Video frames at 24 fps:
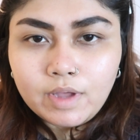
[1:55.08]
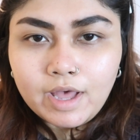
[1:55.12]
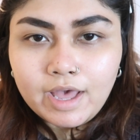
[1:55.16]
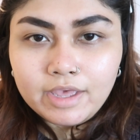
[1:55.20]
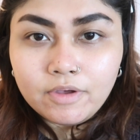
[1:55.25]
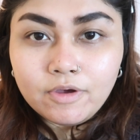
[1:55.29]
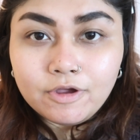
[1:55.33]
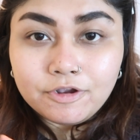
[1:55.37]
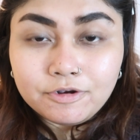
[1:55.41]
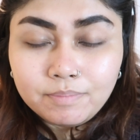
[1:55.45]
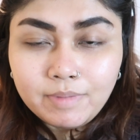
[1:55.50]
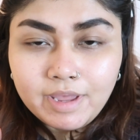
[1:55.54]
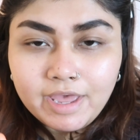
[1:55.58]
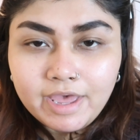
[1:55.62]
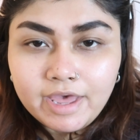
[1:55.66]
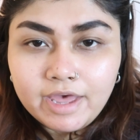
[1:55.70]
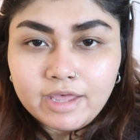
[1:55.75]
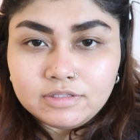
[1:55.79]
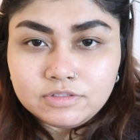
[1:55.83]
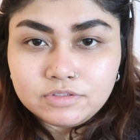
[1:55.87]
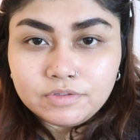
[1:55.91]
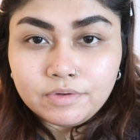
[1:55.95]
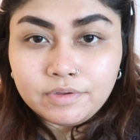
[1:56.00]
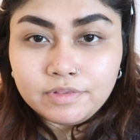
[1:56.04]
I got my
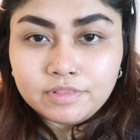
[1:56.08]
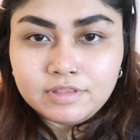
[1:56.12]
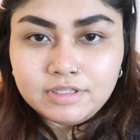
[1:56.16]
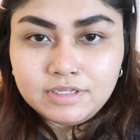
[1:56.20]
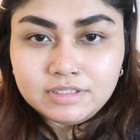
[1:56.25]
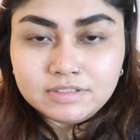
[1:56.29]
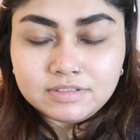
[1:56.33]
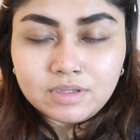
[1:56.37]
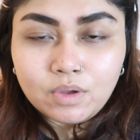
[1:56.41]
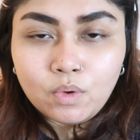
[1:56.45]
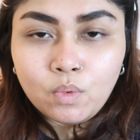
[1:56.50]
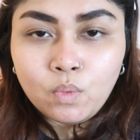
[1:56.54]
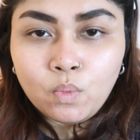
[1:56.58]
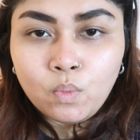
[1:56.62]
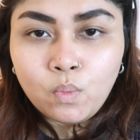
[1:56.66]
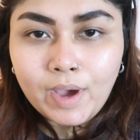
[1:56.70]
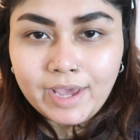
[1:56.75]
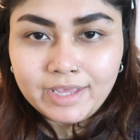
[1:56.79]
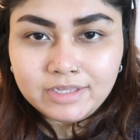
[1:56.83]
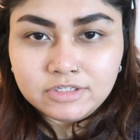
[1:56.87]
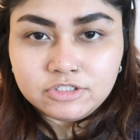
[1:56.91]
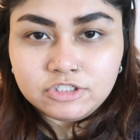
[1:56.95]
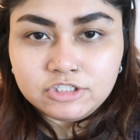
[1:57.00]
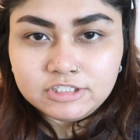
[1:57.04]
hands on these
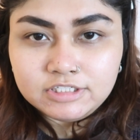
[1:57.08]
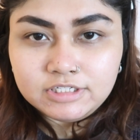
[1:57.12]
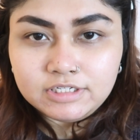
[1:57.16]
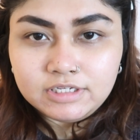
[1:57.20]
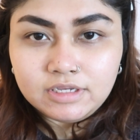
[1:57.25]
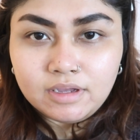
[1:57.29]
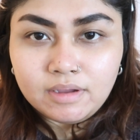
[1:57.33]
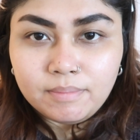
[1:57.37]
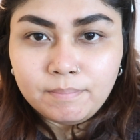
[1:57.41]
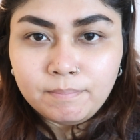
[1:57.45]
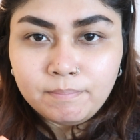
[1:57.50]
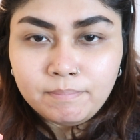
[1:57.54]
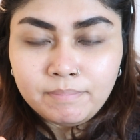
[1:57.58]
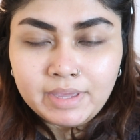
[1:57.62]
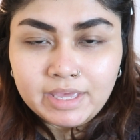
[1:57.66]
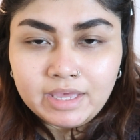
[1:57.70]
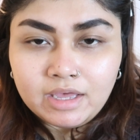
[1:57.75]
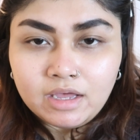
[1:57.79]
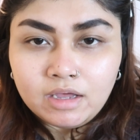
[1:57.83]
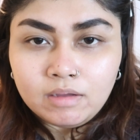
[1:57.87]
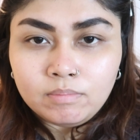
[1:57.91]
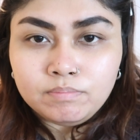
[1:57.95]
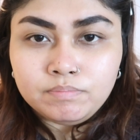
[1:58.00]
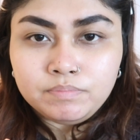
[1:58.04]
Wiseshe
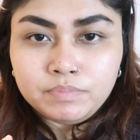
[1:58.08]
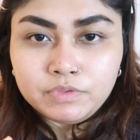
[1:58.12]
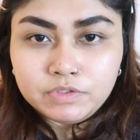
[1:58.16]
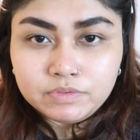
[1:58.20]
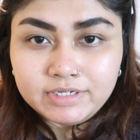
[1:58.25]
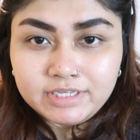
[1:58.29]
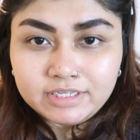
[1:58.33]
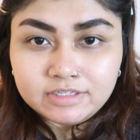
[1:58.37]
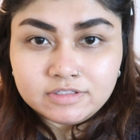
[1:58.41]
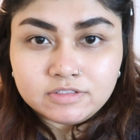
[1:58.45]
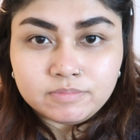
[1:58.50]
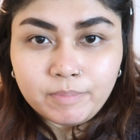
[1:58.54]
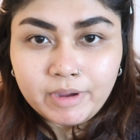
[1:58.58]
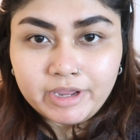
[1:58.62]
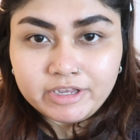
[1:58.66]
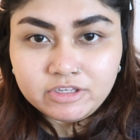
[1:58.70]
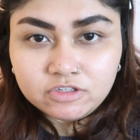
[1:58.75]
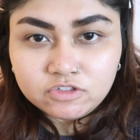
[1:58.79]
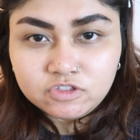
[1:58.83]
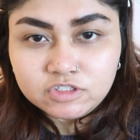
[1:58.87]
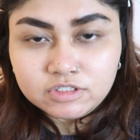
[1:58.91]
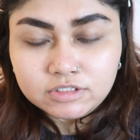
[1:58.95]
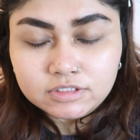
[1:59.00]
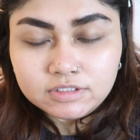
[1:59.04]
makeup beauty
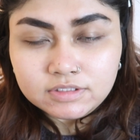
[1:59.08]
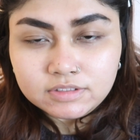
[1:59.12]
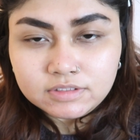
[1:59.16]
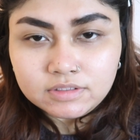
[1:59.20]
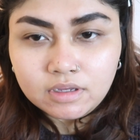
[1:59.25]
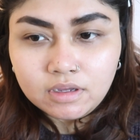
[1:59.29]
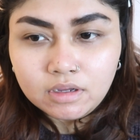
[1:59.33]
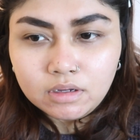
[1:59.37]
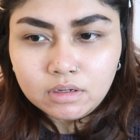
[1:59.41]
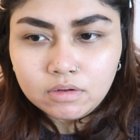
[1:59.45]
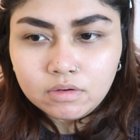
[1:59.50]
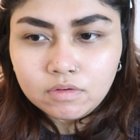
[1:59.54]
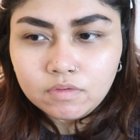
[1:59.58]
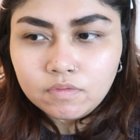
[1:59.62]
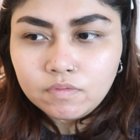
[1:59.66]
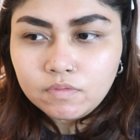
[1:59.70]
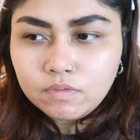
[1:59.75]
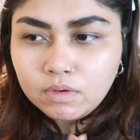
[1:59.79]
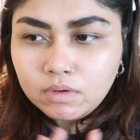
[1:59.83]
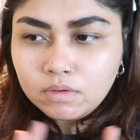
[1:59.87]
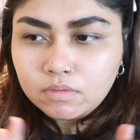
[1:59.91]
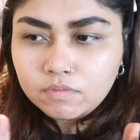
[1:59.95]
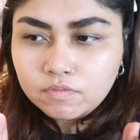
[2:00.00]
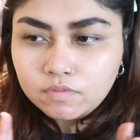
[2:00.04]
sponges
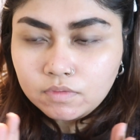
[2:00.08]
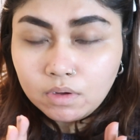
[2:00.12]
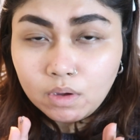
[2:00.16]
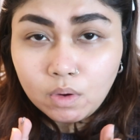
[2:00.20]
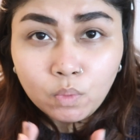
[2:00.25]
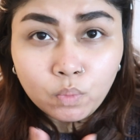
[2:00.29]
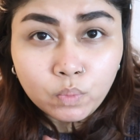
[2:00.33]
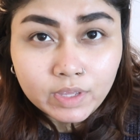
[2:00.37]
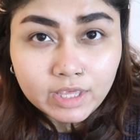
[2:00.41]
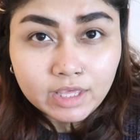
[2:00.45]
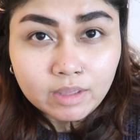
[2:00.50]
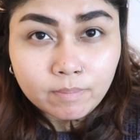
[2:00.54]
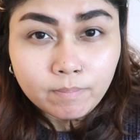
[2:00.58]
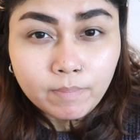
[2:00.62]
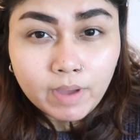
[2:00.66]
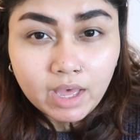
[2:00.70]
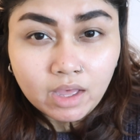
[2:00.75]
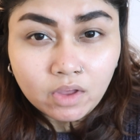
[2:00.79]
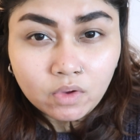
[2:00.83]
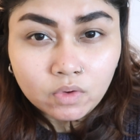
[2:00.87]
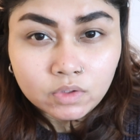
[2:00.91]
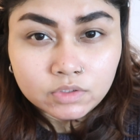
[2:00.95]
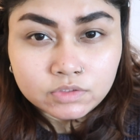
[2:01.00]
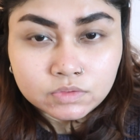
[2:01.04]
a week
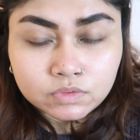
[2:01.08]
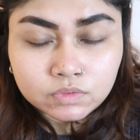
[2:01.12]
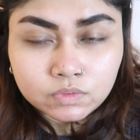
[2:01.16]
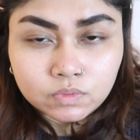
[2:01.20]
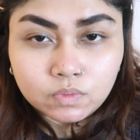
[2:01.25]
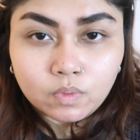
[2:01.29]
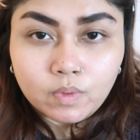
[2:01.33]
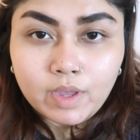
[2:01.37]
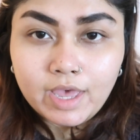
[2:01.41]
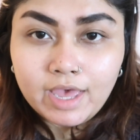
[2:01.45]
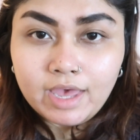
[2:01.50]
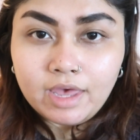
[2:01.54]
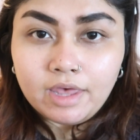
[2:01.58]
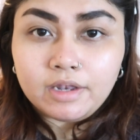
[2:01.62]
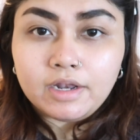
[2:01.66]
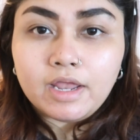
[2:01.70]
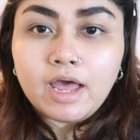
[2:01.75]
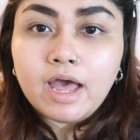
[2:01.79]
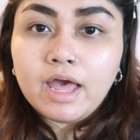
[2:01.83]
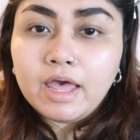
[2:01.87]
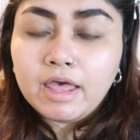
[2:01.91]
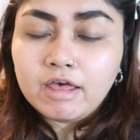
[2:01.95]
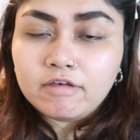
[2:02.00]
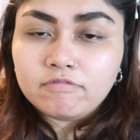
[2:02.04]
back or so, and
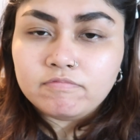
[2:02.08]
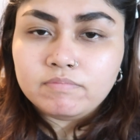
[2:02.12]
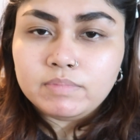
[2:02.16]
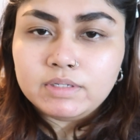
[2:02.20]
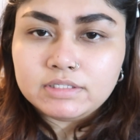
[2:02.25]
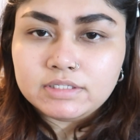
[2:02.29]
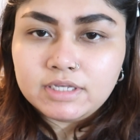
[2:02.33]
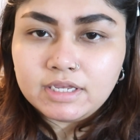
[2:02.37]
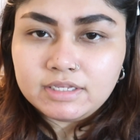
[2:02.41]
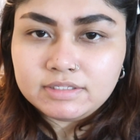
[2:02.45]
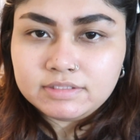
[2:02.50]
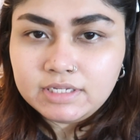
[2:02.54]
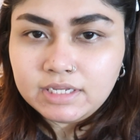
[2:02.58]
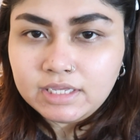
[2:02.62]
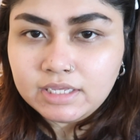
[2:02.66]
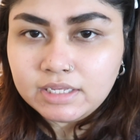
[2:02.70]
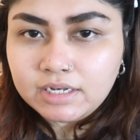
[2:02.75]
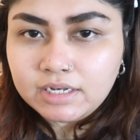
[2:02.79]
I have been testing